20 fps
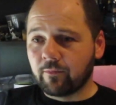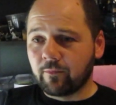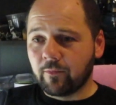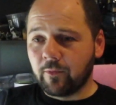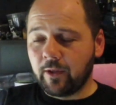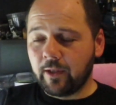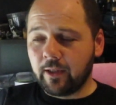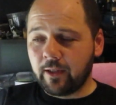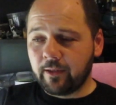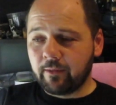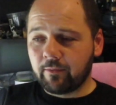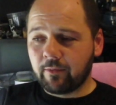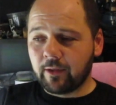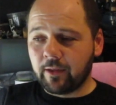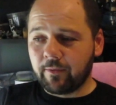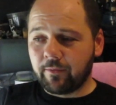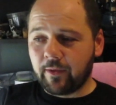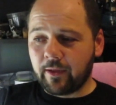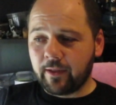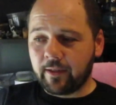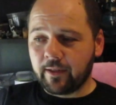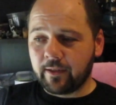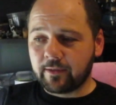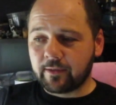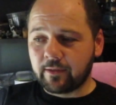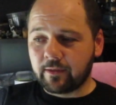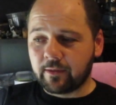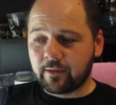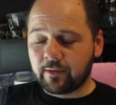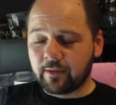Really
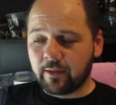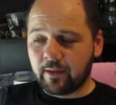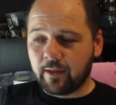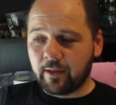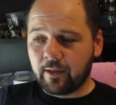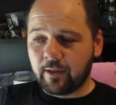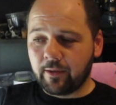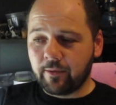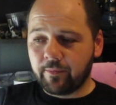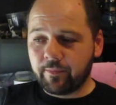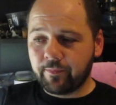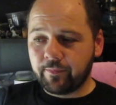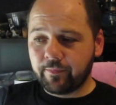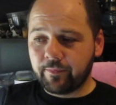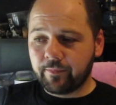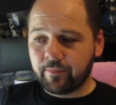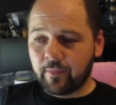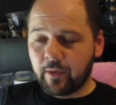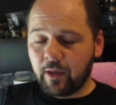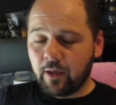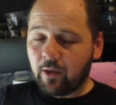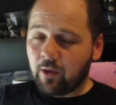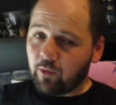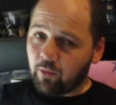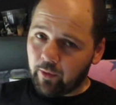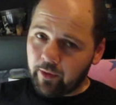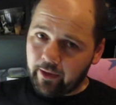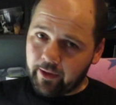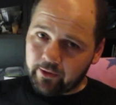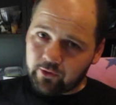fantastic.
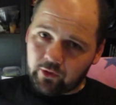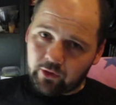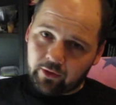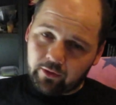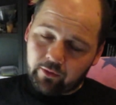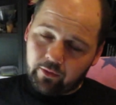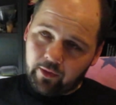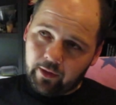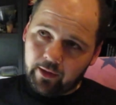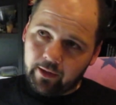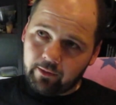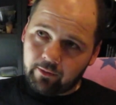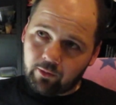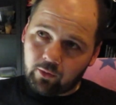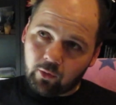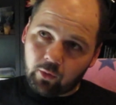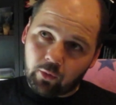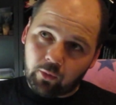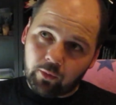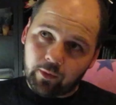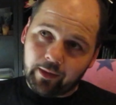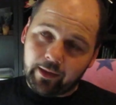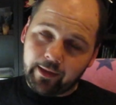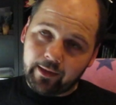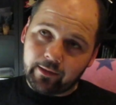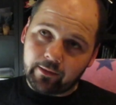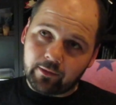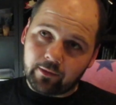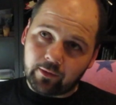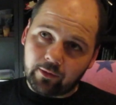We actually got there too
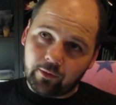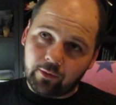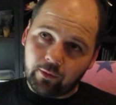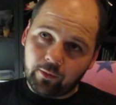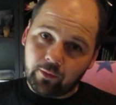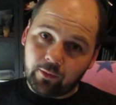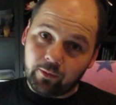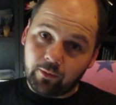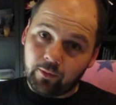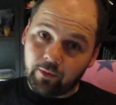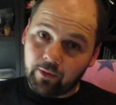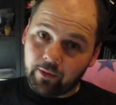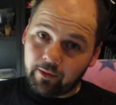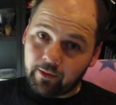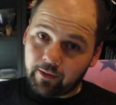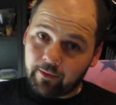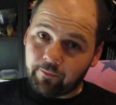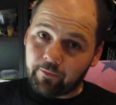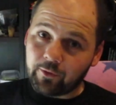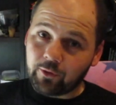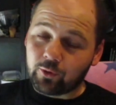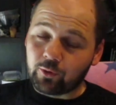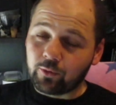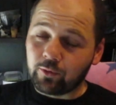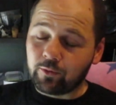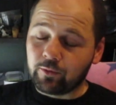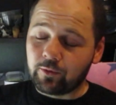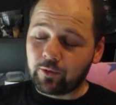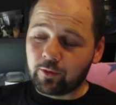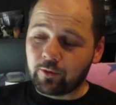late to do the
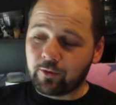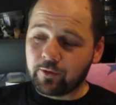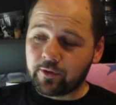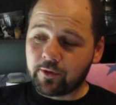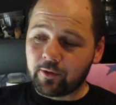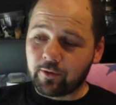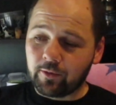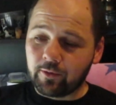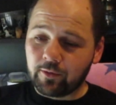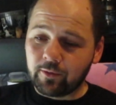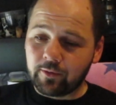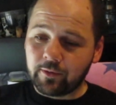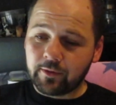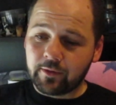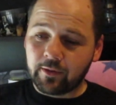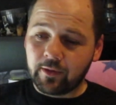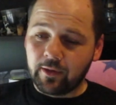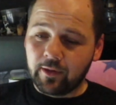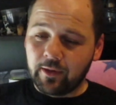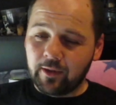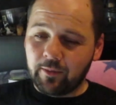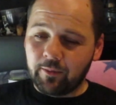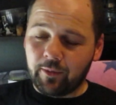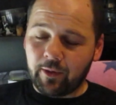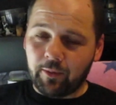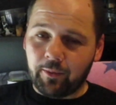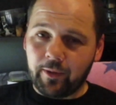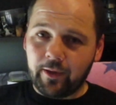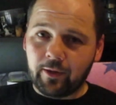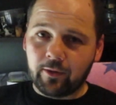official tourist tours,
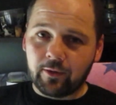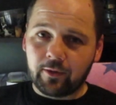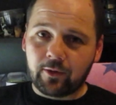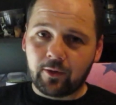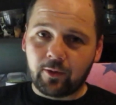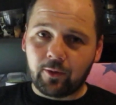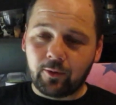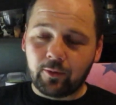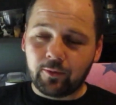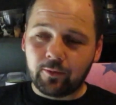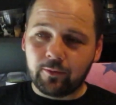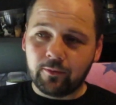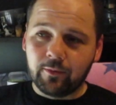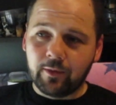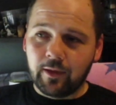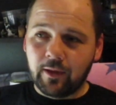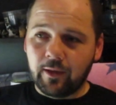but we got told,